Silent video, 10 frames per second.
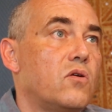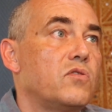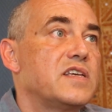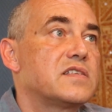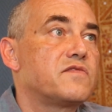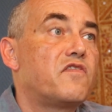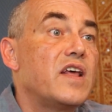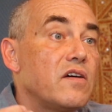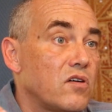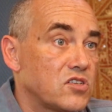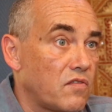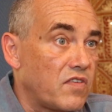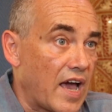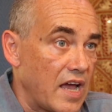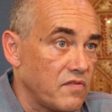all these flavors
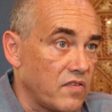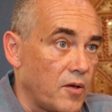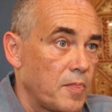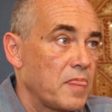of life